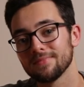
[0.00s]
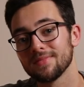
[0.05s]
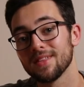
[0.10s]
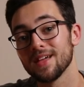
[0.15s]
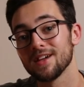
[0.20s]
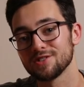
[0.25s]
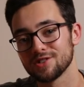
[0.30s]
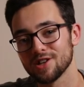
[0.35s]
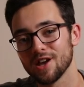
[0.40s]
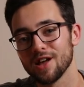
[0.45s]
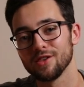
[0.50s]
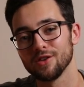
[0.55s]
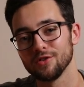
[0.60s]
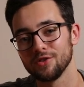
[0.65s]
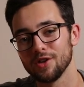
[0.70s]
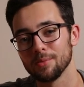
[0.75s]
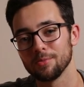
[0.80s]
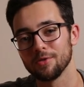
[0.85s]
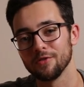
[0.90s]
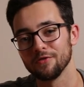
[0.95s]
that shallow
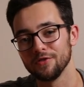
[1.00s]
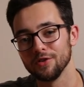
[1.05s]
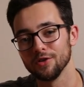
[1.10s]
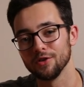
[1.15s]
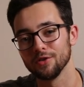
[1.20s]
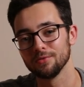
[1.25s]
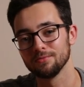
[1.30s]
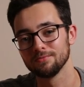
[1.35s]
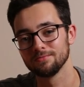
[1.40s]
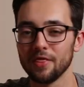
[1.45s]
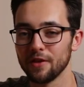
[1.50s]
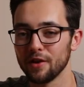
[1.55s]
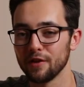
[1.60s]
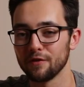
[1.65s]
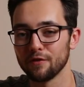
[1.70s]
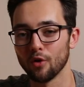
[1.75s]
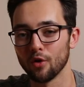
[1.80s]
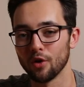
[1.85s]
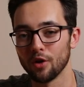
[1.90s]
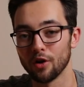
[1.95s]
depth of field,
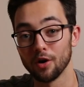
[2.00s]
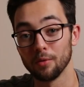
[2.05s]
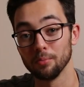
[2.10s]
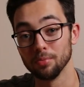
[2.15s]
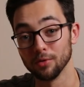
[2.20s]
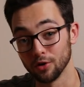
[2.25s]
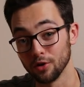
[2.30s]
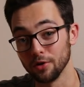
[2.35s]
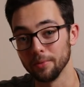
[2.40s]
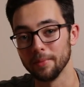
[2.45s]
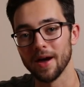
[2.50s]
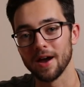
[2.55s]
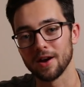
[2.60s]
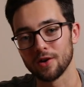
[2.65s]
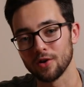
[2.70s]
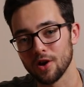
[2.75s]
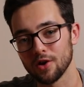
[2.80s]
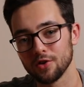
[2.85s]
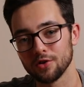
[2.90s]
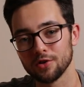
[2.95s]
therefore a blurry
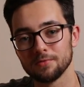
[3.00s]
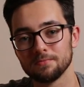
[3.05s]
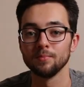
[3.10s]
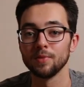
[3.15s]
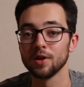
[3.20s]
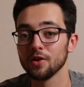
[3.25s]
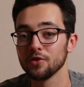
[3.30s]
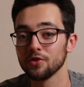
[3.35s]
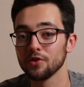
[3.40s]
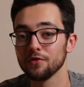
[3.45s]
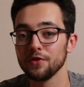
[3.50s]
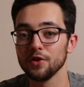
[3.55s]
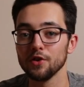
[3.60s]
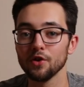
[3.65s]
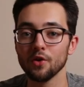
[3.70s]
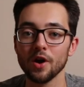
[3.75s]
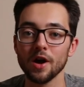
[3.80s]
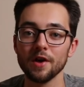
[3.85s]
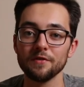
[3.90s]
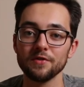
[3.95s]
background. Because if you
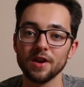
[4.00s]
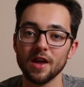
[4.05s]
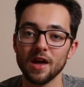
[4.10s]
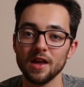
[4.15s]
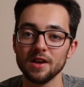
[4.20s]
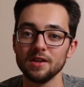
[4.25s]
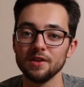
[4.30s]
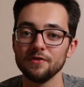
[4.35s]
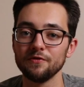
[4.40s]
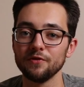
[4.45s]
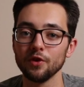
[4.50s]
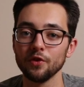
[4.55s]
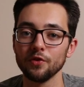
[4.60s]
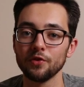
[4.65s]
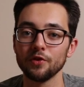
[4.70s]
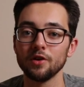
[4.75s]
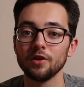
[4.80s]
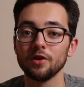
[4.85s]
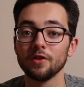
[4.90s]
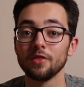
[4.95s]
don't have an ND
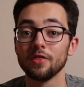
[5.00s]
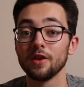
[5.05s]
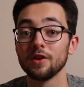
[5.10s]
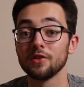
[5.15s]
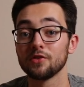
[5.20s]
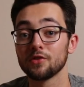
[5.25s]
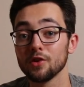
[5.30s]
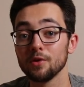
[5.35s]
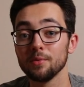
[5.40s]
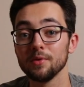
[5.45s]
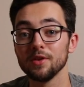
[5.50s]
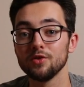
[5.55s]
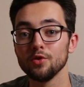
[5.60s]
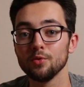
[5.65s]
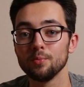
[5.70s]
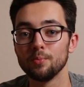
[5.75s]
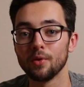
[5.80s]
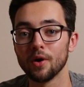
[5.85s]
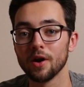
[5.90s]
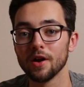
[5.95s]
filter, then it's gonna be too
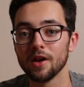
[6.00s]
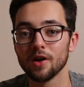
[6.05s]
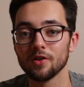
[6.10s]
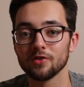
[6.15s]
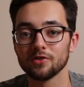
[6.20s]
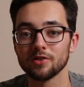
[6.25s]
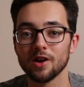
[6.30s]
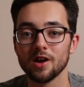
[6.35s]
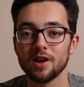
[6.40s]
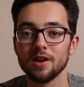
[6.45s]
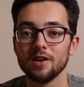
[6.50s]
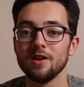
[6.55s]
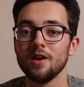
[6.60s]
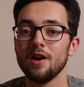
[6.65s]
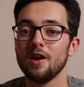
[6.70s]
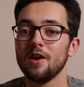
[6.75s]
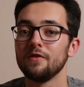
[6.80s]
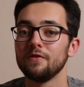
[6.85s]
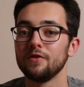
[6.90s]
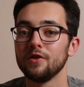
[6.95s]
bright outside
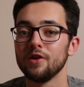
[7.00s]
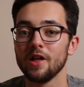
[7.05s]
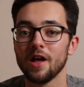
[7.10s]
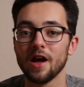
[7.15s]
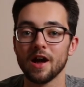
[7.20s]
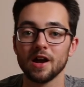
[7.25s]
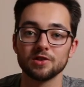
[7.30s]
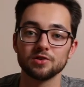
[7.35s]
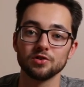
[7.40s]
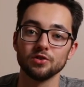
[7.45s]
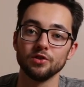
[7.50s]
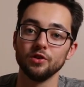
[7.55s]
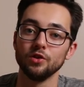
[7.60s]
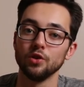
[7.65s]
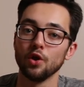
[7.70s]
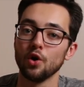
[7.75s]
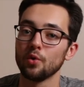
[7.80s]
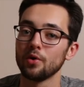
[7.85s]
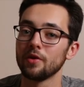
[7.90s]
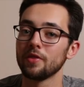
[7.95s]
for you to actually
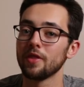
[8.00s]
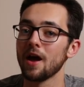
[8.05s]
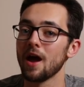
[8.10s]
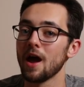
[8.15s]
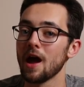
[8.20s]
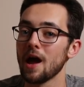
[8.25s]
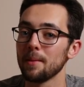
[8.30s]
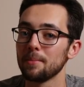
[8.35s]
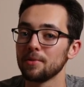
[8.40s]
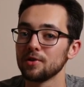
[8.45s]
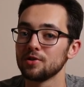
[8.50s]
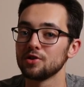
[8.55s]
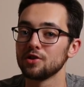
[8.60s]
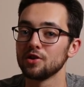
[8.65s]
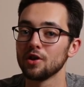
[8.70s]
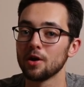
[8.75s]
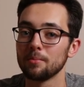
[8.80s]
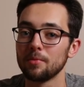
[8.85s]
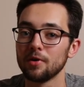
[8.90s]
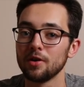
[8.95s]
lower that aperture
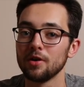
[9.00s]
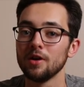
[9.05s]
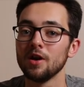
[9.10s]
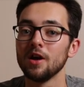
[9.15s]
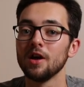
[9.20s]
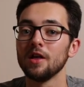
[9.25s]
number,